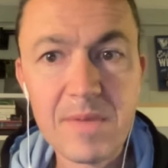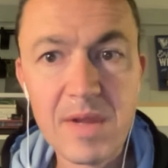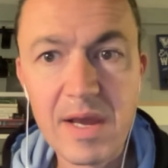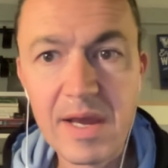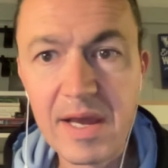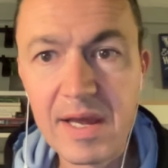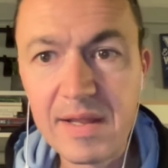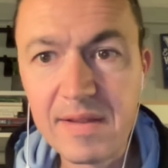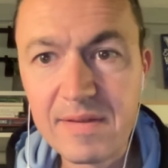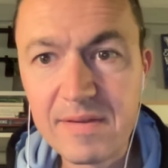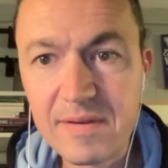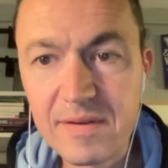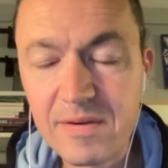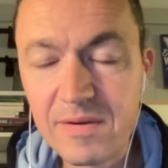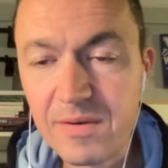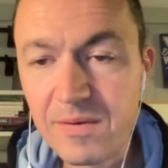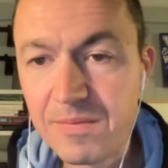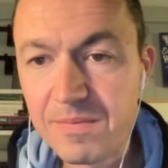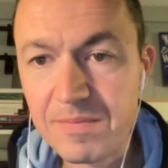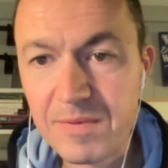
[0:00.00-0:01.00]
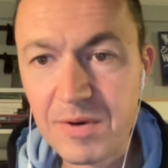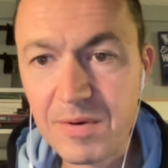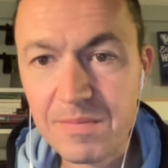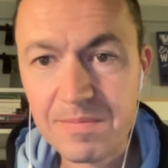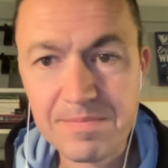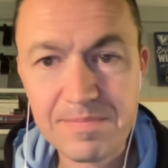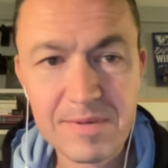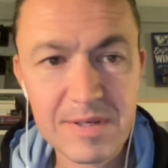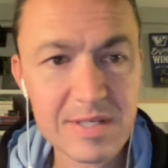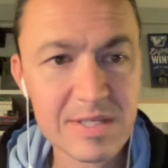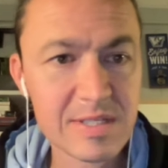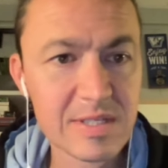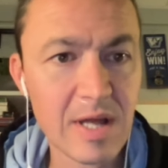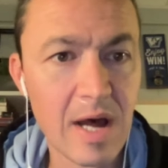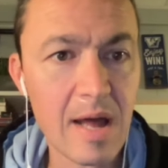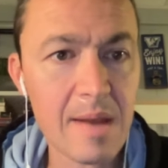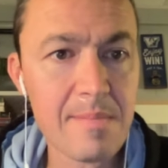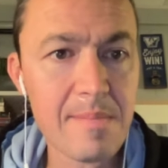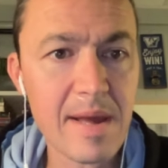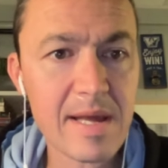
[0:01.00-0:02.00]
and you're you're just
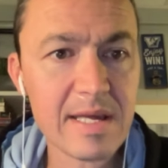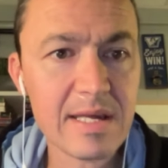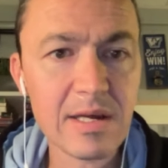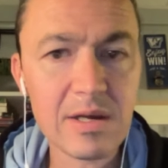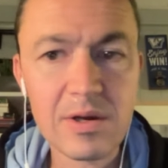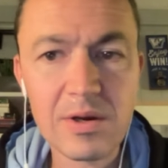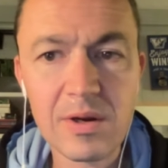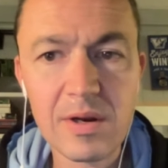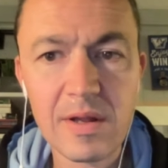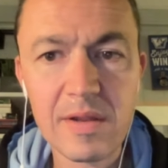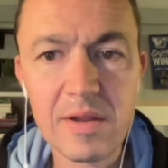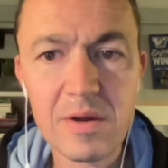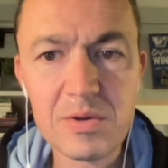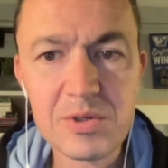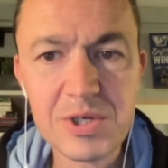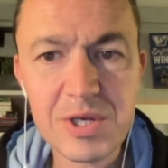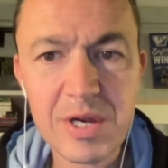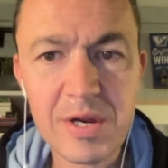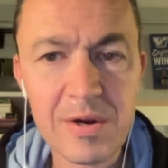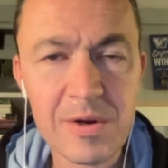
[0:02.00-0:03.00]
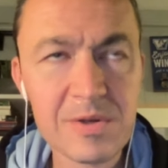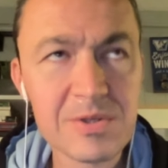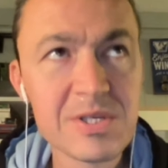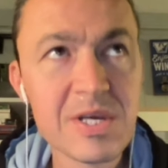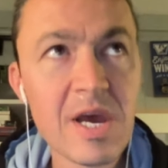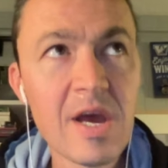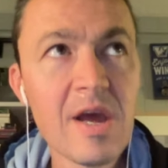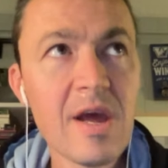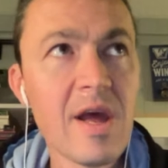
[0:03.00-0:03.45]
not making good on those years.